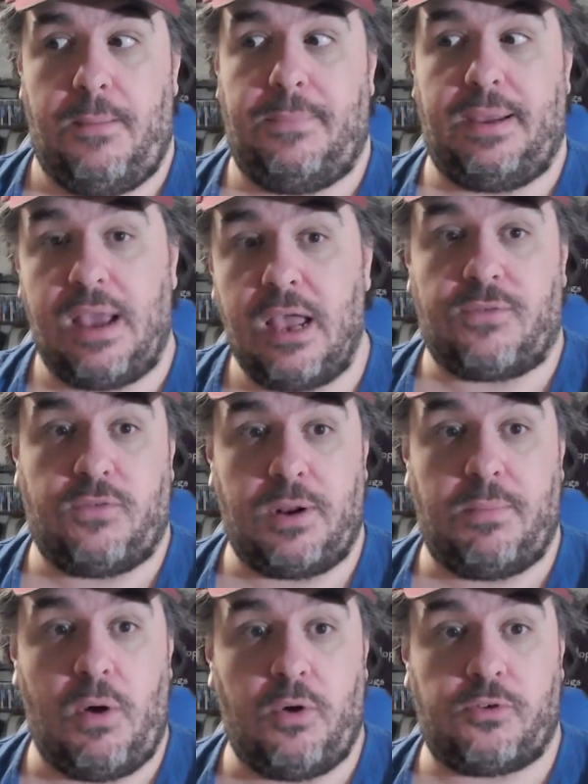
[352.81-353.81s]
because for
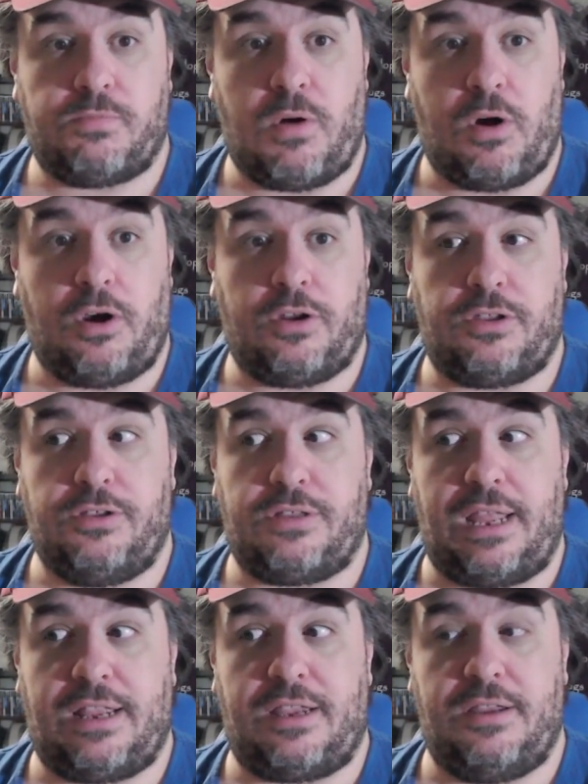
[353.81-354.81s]
the most part, it's
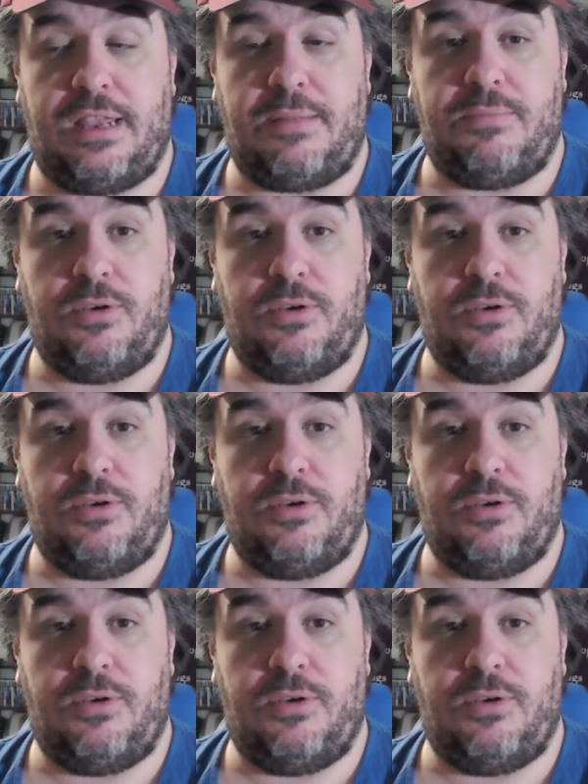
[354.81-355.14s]
like you get